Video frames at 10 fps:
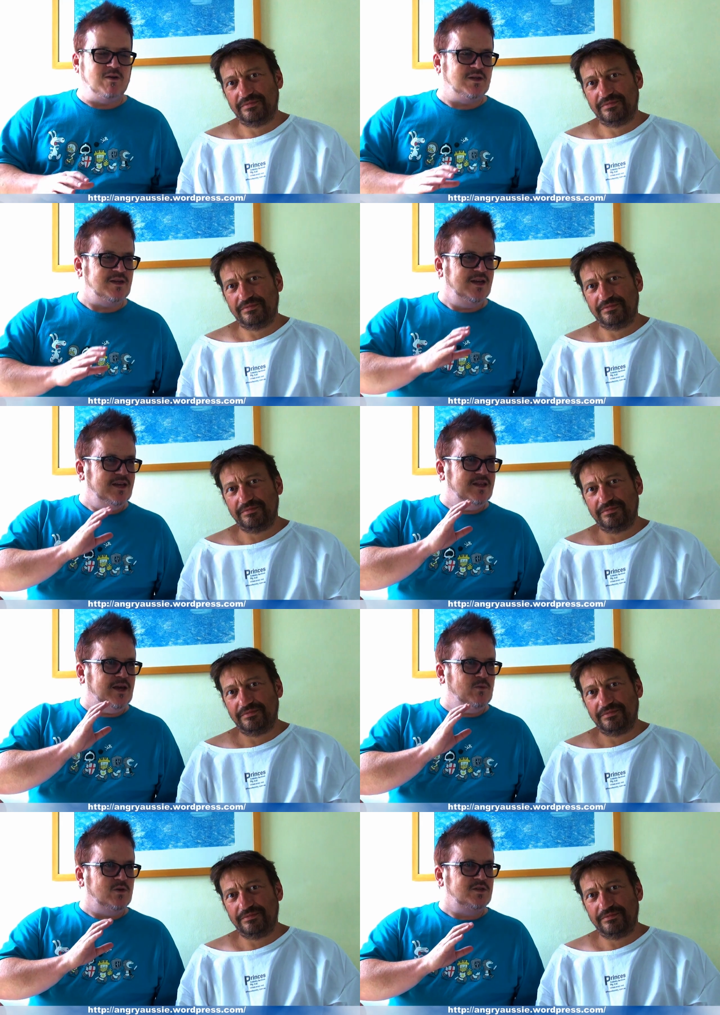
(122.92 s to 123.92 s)
Speaker 1: Poland.
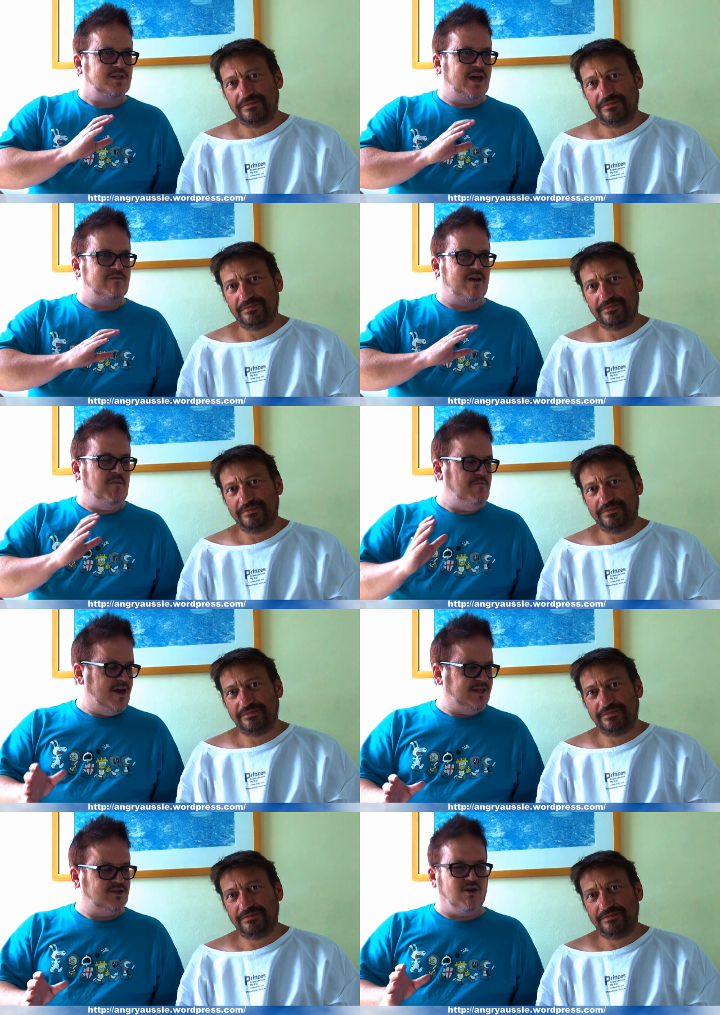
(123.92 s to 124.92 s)
They wanted to have a
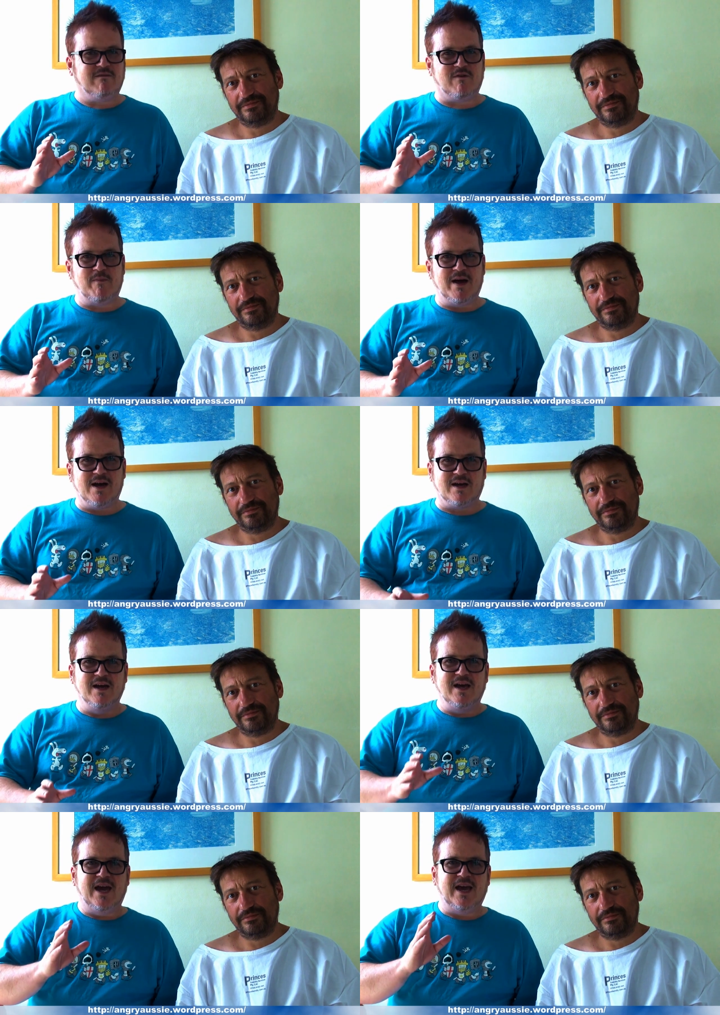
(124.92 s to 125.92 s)
mascot for a park,
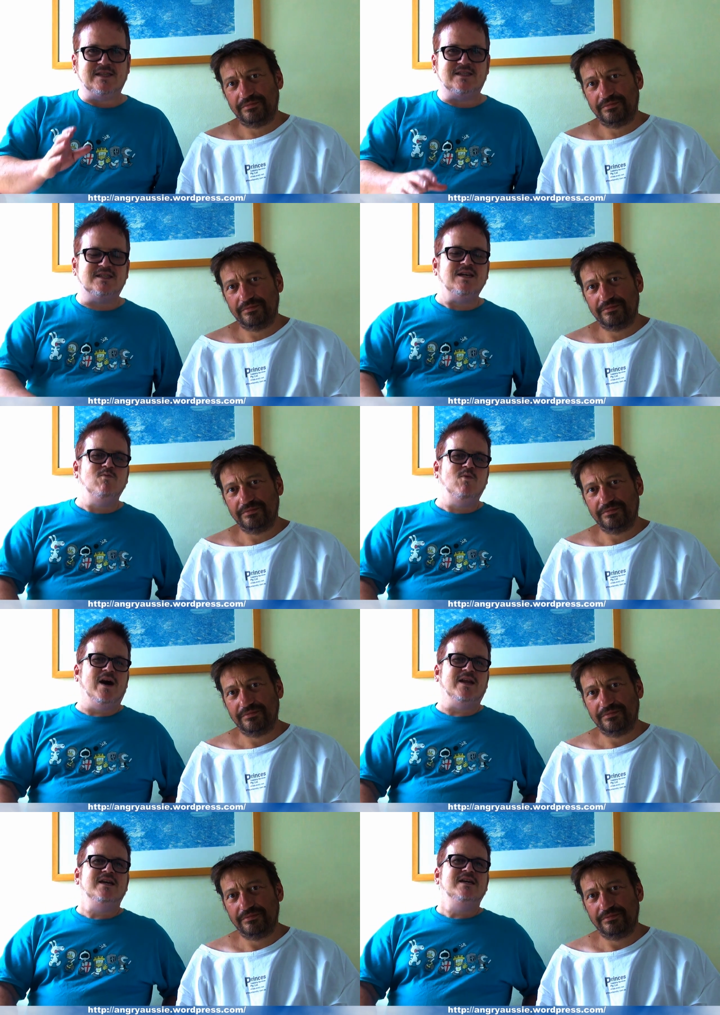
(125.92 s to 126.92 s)
and
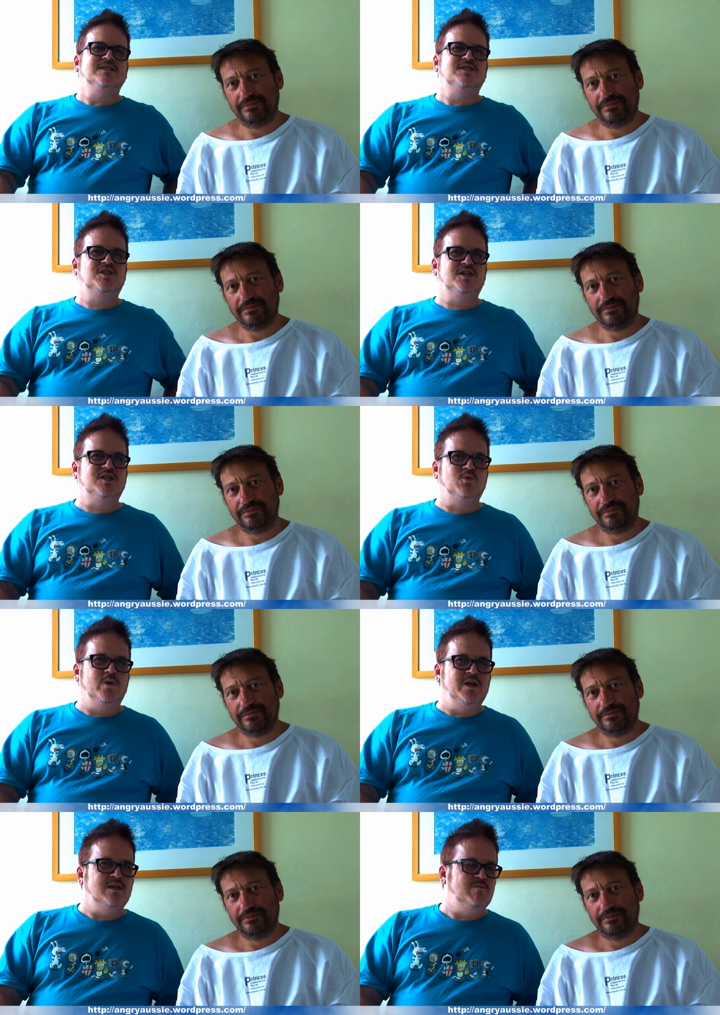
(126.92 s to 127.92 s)
someone suggested
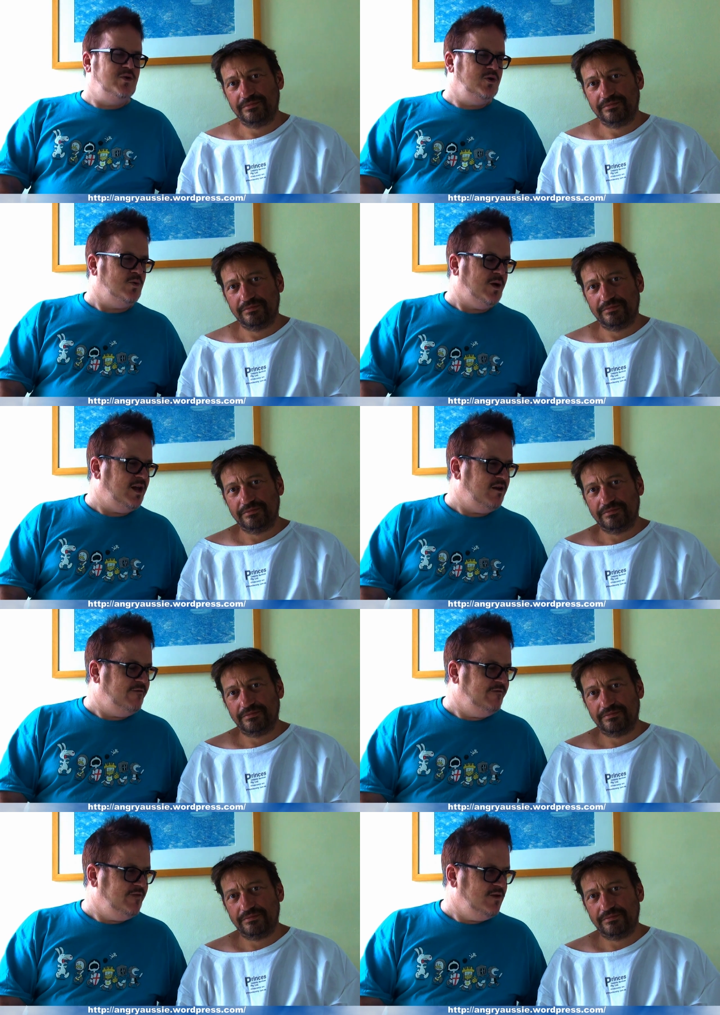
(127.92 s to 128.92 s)
Winnie the Pooh, and a
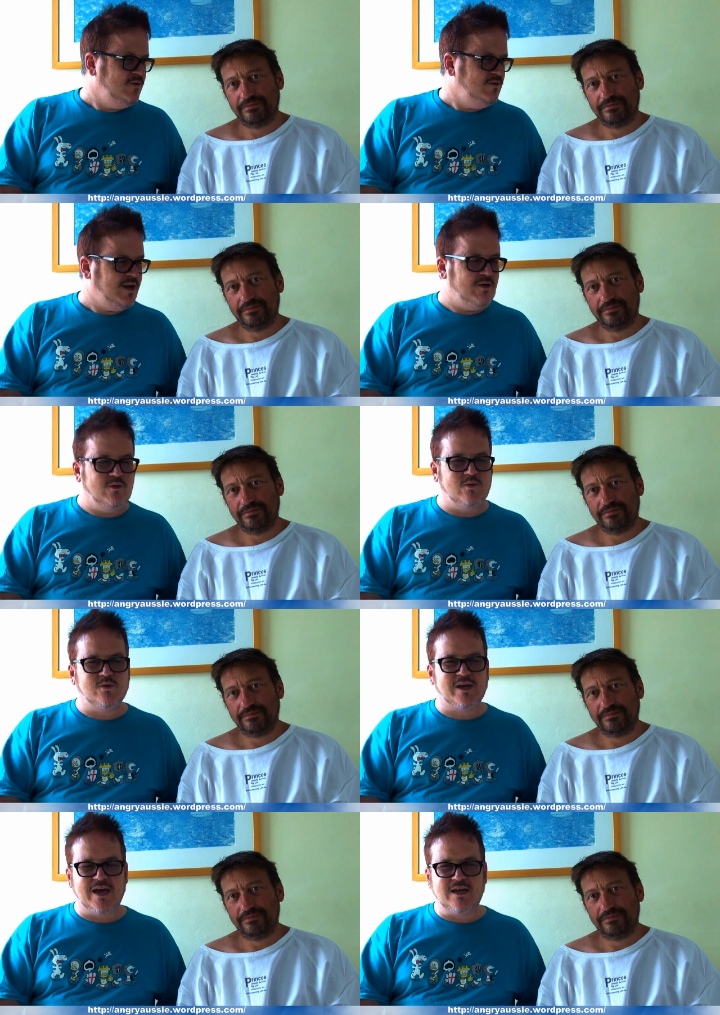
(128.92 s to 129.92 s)
few local
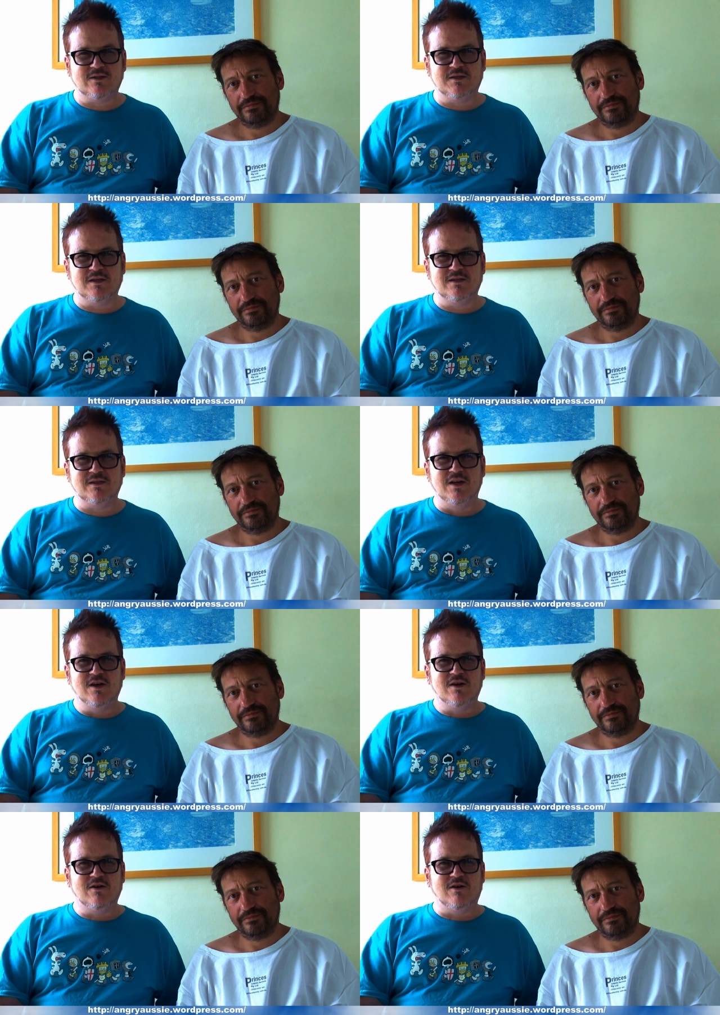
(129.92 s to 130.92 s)
councillors
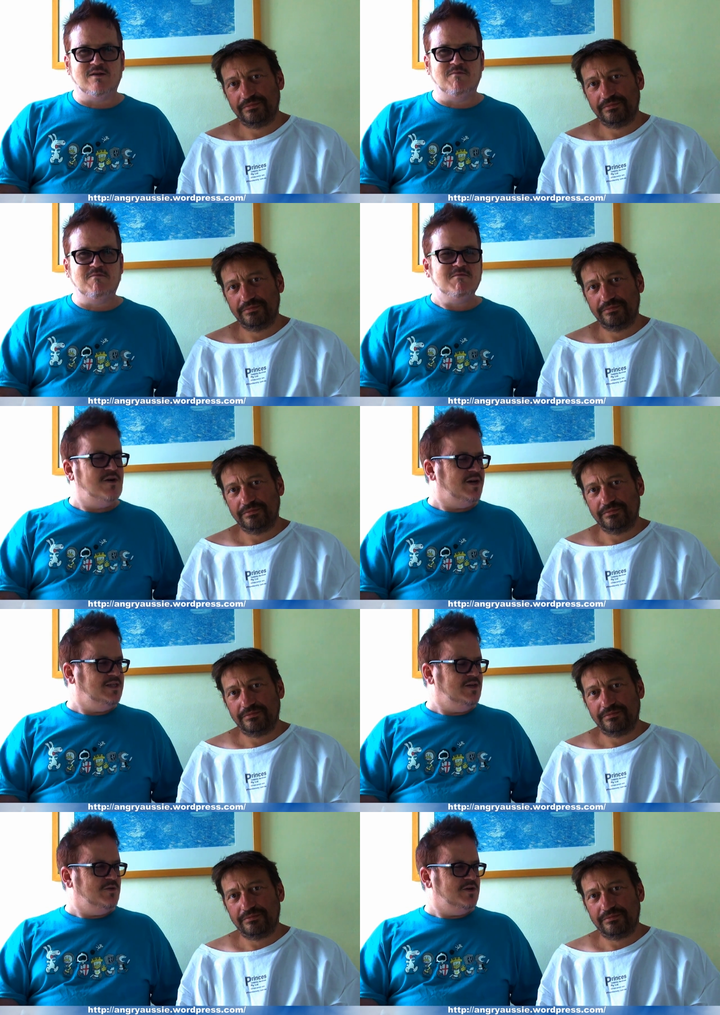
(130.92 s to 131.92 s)
got
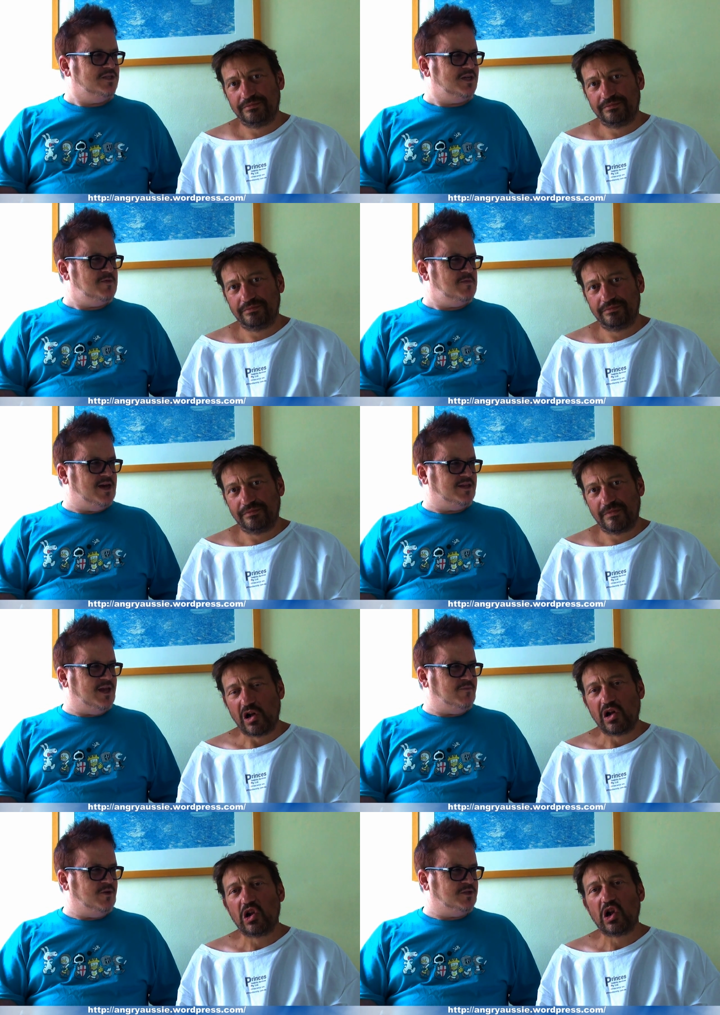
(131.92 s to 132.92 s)
mighty worked up about
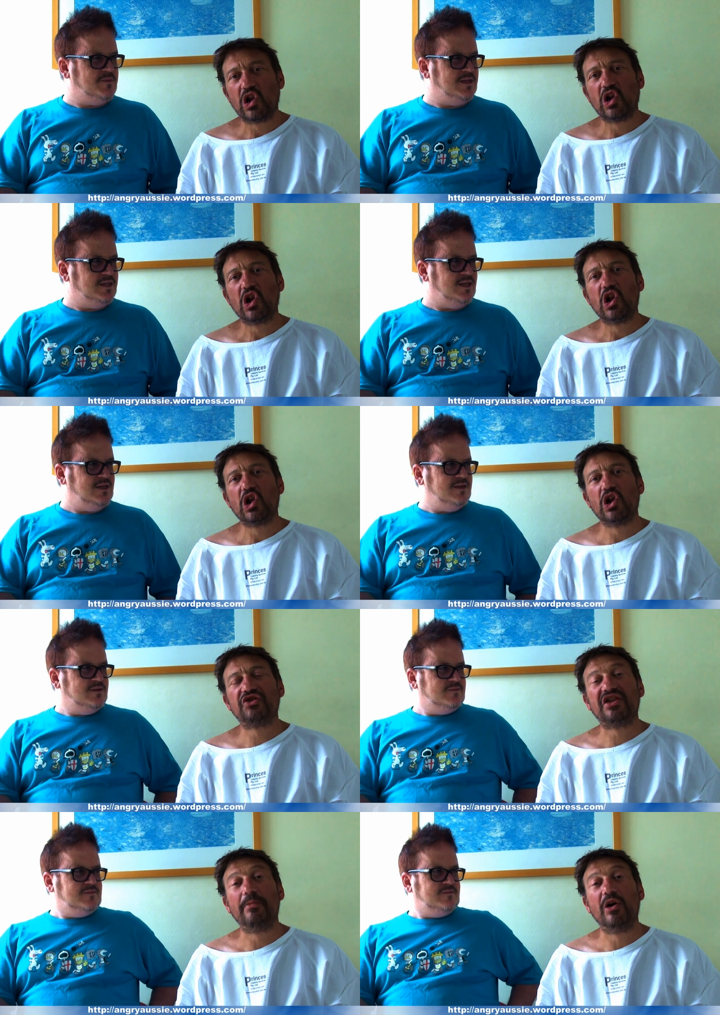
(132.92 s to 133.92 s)
that possibility.
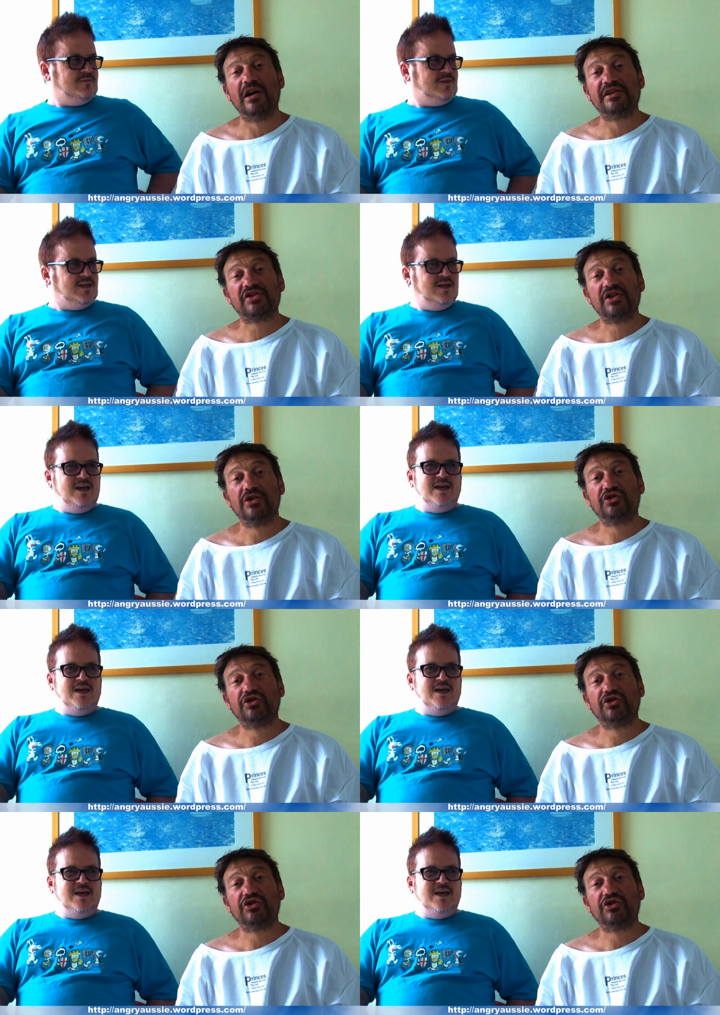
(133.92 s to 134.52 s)
Lost their minds,